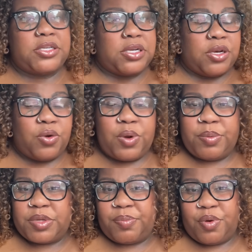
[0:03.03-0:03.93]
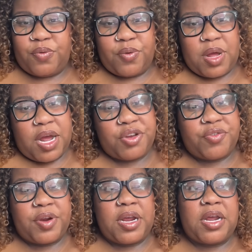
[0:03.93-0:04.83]
Knew it was a beautiful
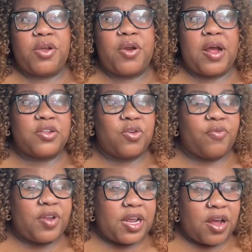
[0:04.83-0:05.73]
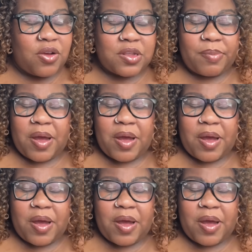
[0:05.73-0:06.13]
country. You know, I saw videos about